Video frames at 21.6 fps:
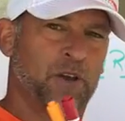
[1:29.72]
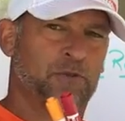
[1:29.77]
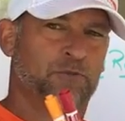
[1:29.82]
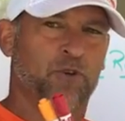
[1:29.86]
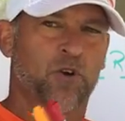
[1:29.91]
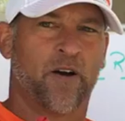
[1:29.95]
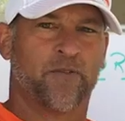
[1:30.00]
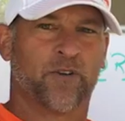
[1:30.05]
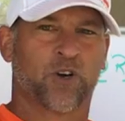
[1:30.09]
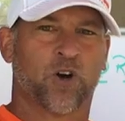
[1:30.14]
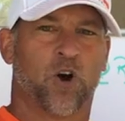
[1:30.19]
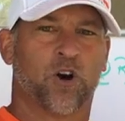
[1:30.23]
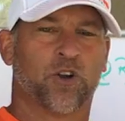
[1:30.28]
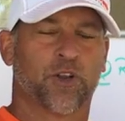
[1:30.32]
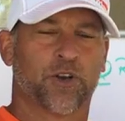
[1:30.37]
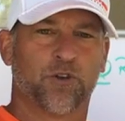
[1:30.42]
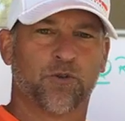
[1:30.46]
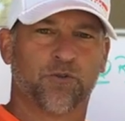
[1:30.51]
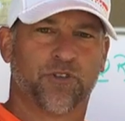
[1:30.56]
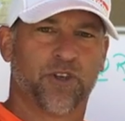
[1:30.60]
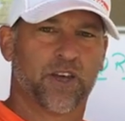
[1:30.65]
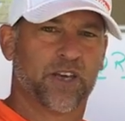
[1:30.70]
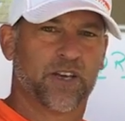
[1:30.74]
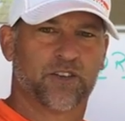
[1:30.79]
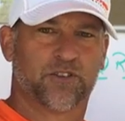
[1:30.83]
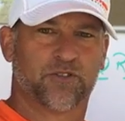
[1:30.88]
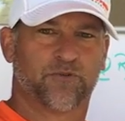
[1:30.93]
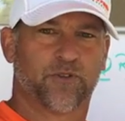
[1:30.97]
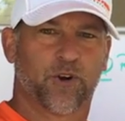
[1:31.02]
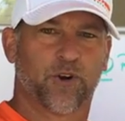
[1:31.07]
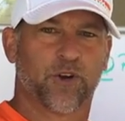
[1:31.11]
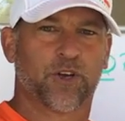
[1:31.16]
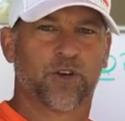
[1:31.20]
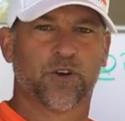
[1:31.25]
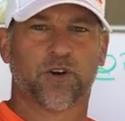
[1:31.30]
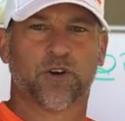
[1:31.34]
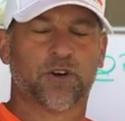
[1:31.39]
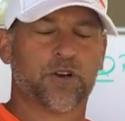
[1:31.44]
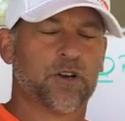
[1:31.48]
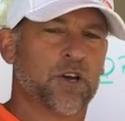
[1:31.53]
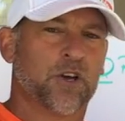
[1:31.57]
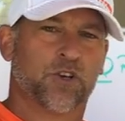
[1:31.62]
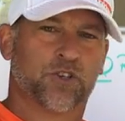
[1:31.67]
if you have a call that you think isn't very
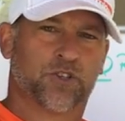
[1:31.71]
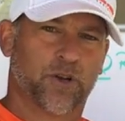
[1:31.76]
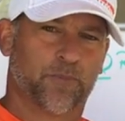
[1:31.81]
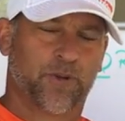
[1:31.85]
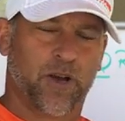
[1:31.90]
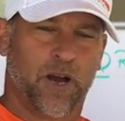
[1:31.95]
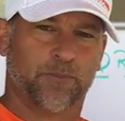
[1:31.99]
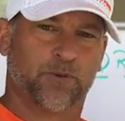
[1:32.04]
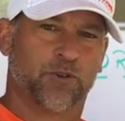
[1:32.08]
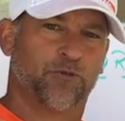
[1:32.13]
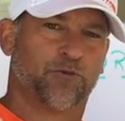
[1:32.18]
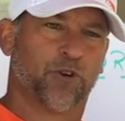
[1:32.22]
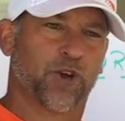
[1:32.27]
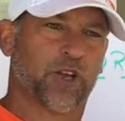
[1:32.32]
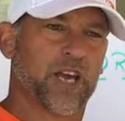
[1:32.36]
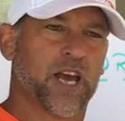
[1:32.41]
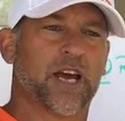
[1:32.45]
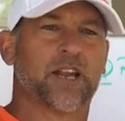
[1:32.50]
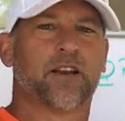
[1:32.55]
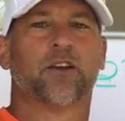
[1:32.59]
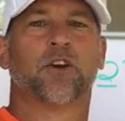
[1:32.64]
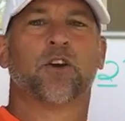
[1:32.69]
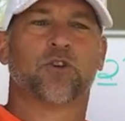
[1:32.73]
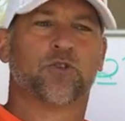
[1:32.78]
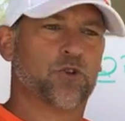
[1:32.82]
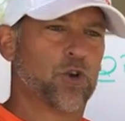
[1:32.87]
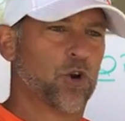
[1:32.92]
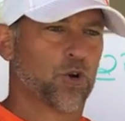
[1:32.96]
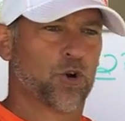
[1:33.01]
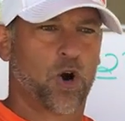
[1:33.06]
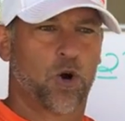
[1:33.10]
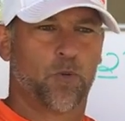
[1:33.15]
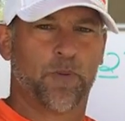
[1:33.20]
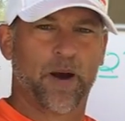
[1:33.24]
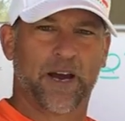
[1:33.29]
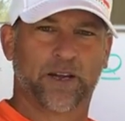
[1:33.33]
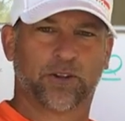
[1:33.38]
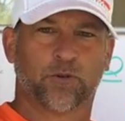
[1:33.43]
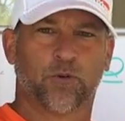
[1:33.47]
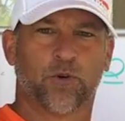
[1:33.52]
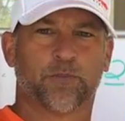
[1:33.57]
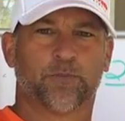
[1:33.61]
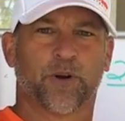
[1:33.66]
good, sometimes you forget, you don't go
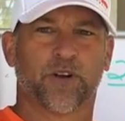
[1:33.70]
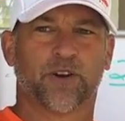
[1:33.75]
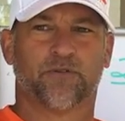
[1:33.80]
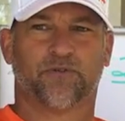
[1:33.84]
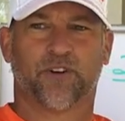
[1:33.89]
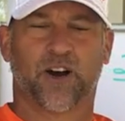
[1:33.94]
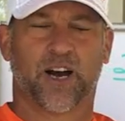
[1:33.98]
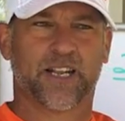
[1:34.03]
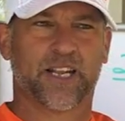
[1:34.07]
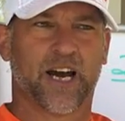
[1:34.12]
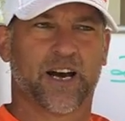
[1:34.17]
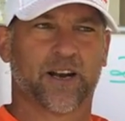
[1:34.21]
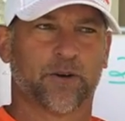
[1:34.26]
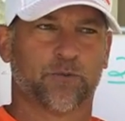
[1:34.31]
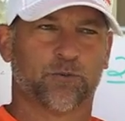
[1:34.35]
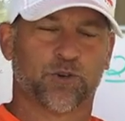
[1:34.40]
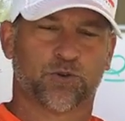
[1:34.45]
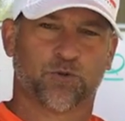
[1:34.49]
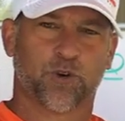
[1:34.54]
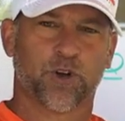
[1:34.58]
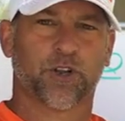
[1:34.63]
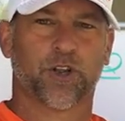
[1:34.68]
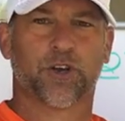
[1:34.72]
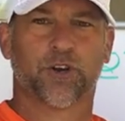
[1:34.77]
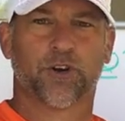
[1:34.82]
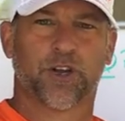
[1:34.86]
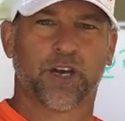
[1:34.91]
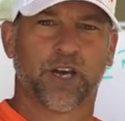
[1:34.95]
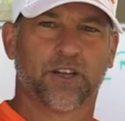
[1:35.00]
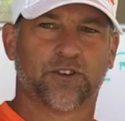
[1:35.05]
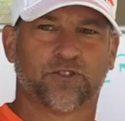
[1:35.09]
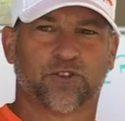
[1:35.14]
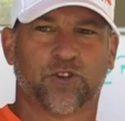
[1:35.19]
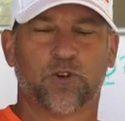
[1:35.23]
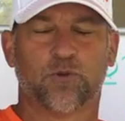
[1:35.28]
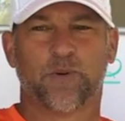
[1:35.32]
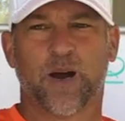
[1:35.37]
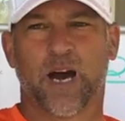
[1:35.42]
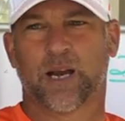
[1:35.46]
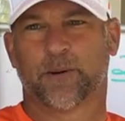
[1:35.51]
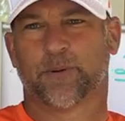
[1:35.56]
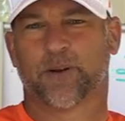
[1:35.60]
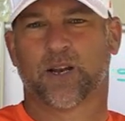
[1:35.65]
back to it, but you find out it was really good against two
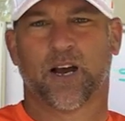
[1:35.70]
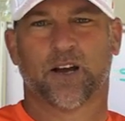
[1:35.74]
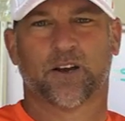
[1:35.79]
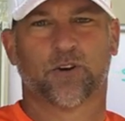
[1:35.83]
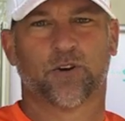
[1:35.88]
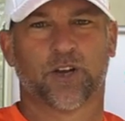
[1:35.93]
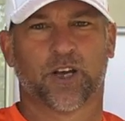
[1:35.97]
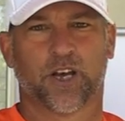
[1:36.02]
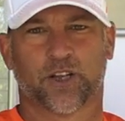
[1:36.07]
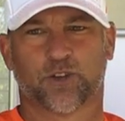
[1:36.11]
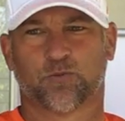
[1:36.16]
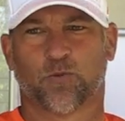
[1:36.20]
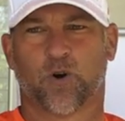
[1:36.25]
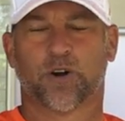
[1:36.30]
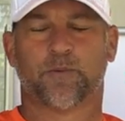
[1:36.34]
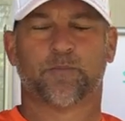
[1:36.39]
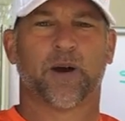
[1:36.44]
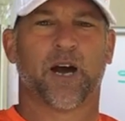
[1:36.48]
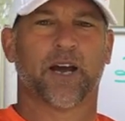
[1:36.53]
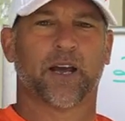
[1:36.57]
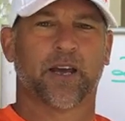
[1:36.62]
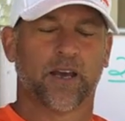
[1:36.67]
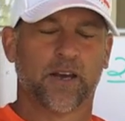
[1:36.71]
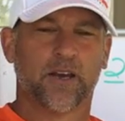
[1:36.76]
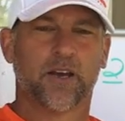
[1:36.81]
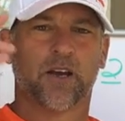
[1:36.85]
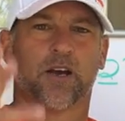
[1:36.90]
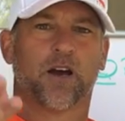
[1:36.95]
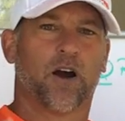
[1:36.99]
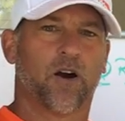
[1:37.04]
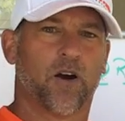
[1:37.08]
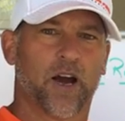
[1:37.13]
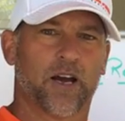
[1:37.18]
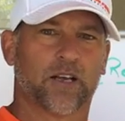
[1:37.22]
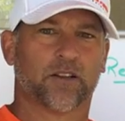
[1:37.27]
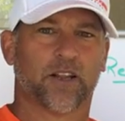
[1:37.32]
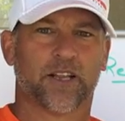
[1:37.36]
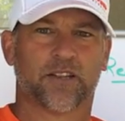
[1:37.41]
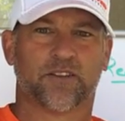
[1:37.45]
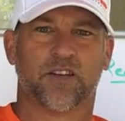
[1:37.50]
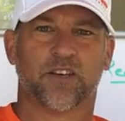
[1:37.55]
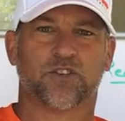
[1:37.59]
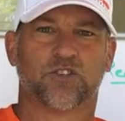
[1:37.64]
back, but not good against one back. All right,
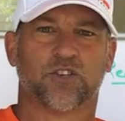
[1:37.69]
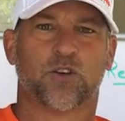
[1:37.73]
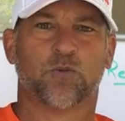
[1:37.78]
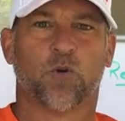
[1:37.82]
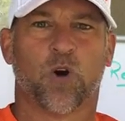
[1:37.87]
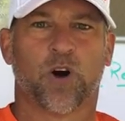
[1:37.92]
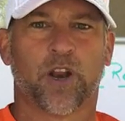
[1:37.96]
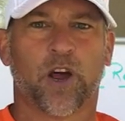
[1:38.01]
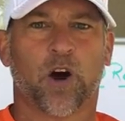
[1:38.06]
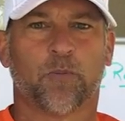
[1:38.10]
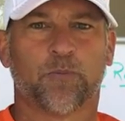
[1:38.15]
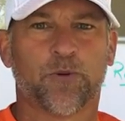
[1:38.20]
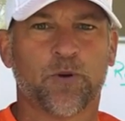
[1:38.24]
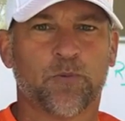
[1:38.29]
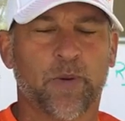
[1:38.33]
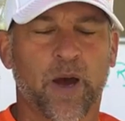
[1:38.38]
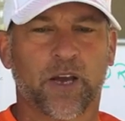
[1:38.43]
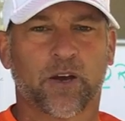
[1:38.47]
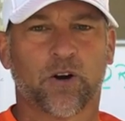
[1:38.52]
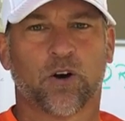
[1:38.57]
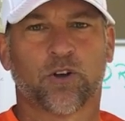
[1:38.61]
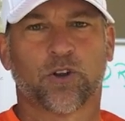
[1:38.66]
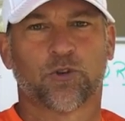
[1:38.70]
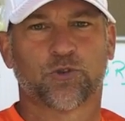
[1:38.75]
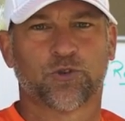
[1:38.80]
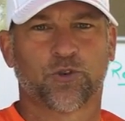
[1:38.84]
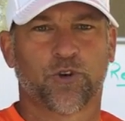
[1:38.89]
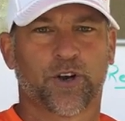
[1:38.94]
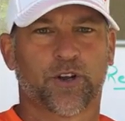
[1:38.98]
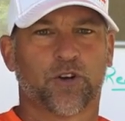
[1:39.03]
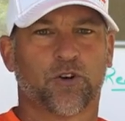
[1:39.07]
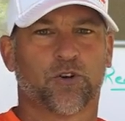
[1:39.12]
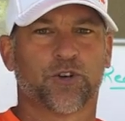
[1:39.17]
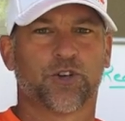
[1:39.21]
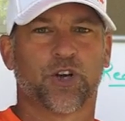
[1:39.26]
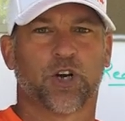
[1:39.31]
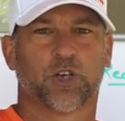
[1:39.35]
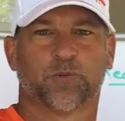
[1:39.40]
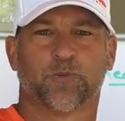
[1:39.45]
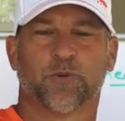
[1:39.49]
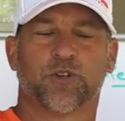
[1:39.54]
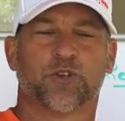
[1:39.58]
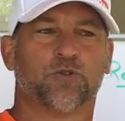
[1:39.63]
let DC1 help you make all those critical
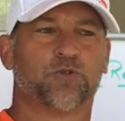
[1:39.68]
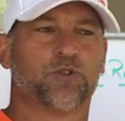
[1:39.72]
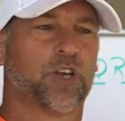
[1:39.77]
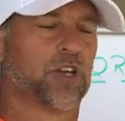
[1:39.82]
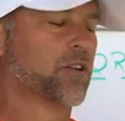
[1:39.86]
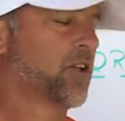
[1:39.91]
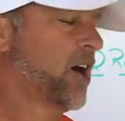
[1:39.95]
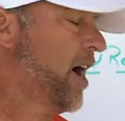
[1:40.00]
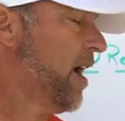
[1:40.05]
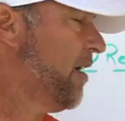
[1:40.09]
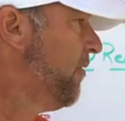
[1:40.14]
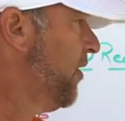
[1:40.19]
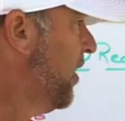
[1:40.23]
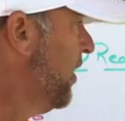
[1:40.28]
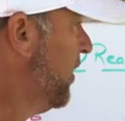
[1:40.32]
adjustments using live